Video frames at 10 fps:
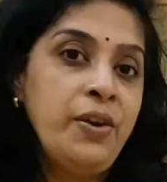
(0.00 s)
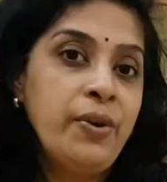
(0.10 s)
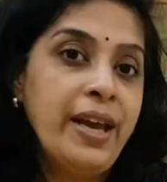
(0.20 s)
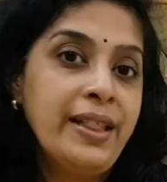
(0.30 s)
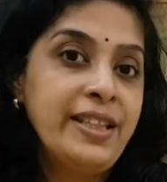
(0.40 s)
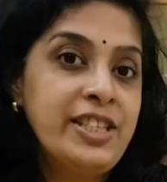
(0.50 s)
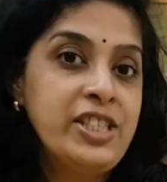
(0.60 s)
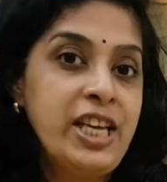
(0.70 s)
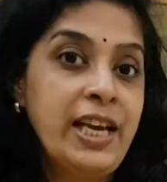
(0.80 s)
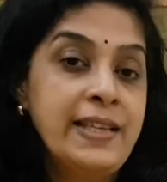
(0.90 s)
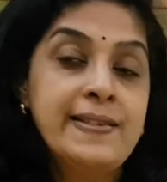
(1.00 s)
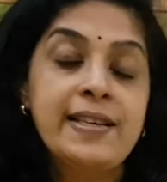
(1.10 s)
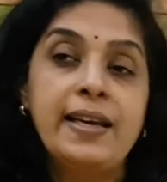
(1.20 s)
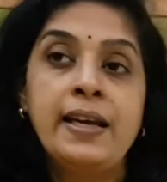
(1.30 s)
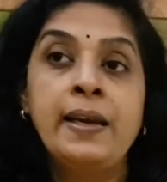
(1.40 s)
you get this taste
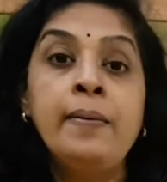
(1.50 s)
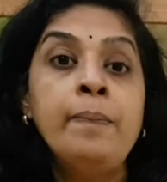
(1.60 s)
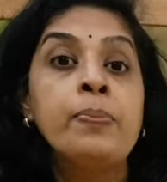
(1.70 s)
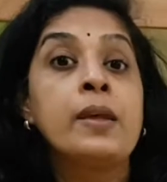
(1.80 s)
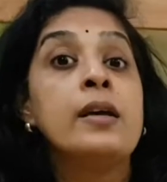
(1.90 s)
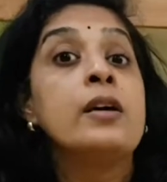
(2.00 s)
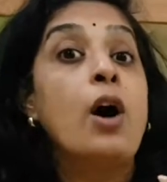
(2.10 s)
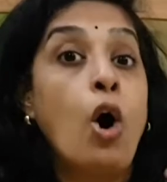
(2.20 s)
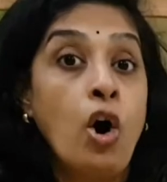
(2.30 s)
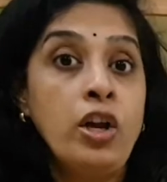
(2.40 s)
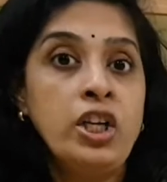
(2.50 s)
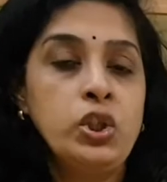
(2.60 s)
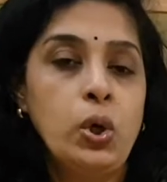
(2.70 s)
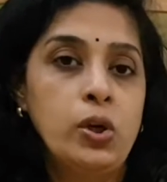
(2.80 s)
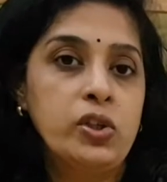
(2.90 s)
in
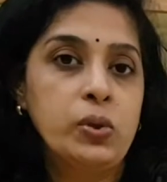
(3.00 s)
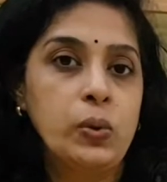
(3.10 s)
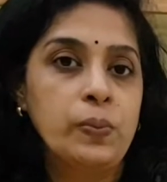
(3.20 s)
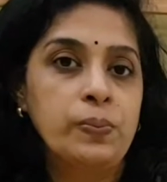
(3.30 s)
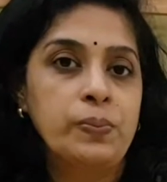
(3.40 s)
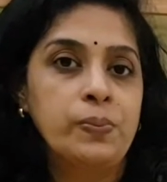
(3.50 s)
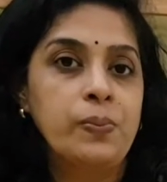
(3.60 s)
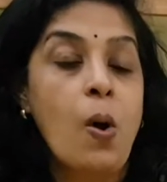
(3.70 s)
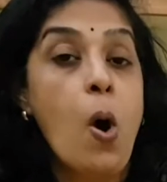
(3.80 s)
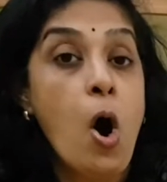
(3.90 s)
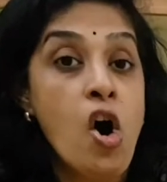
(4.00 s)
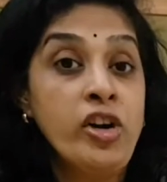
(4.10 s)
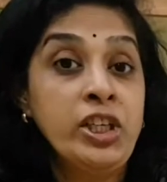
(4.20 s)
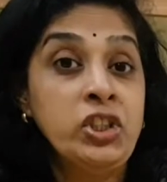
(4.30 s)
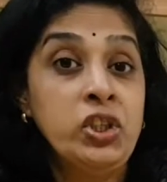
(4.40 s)
orange also.
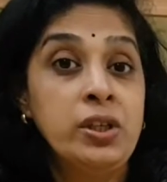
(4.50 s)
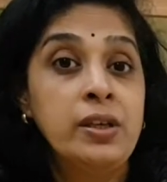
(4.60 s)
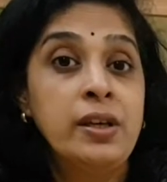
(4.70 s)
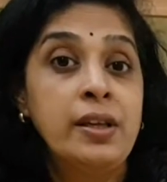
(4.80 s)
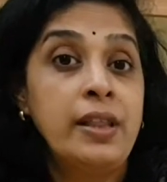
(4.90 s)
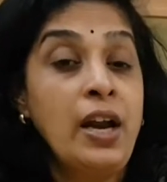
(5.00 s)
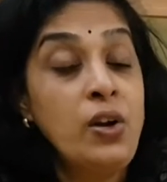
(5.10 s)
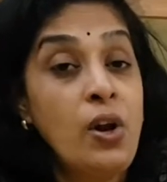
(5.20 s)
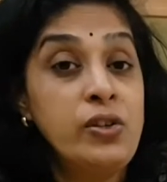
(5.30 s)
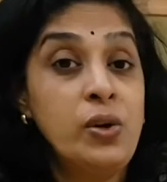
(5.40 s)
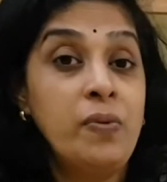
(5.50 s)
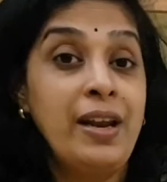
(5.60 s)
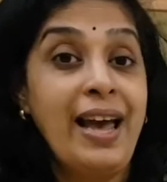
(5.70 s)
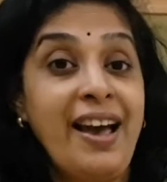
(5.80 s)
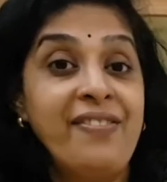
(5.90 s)
Orange, that also
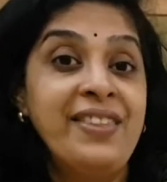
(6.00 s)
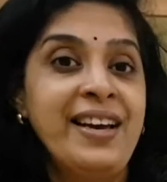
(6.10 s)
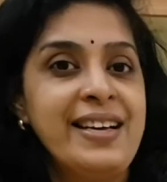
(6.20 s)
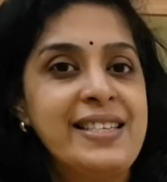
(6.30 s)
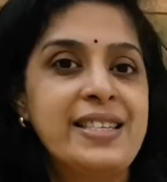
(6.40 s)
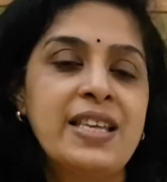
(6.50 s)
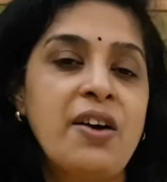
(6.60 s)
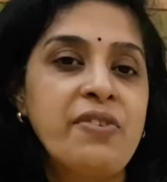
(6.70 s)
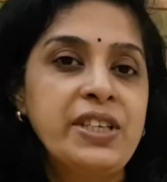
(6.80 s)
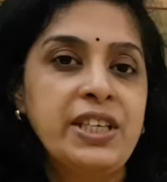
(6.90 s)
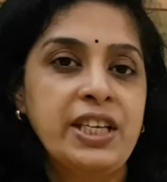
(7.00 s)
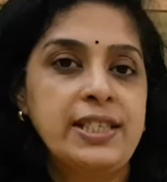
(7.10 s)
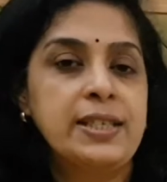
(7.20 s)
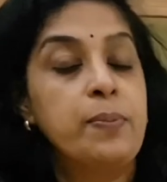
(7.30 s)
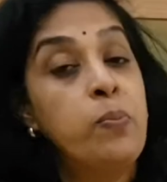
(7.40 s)
will have the sour
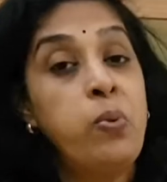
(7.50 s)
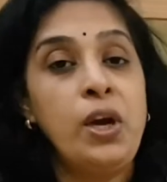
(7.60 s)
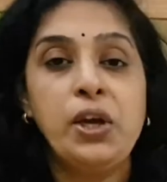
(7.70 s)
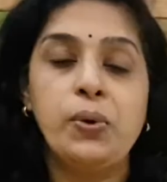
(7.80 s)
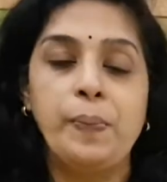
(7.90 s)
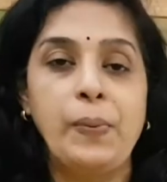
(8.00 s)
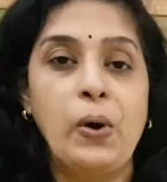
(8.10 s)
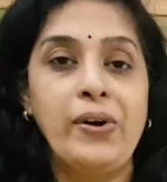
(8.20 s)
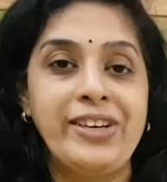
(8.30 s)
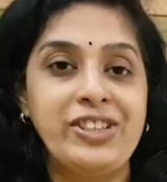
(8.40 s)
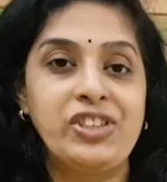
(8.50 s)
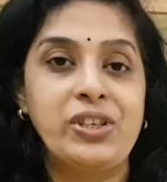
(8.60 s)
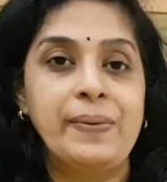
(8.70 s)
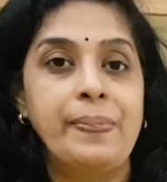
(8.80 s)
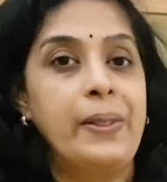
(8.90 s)
taste. Pulikum, orange.
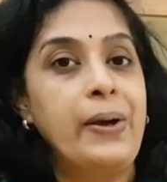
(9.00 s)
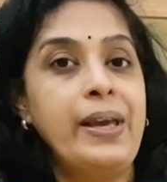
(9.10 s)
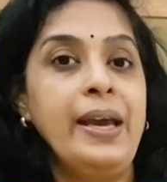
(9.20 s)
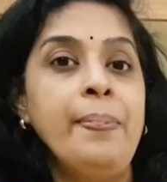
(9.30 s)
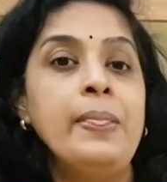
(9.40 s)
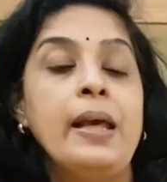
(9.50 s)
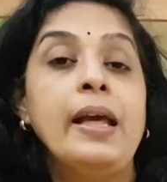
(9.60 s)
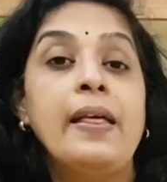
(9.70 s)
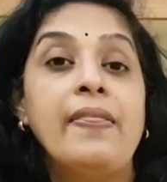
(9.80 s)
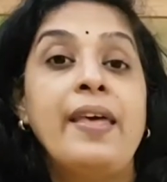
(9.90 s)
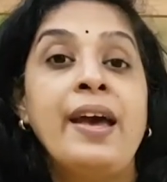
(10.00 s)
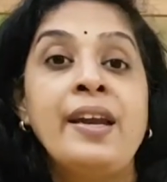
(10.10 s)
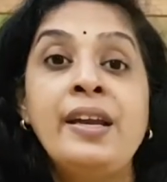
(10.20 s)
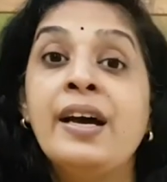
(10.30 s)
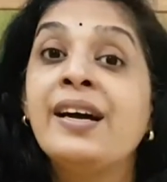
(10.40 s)
Okay. Then
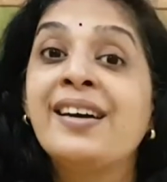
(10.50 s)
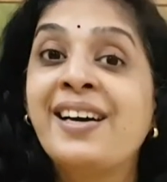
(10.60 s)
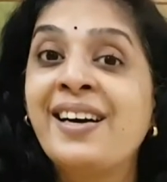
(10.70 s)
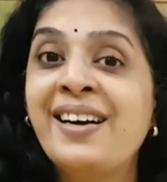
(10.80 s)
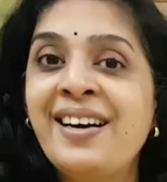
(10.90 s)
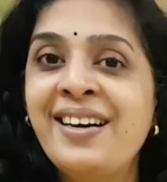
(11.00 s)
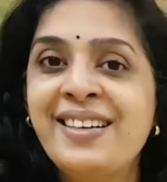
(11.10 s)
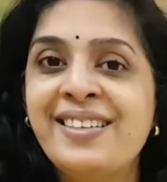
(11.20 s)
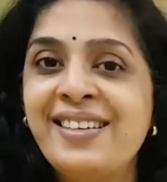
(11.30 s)
curd,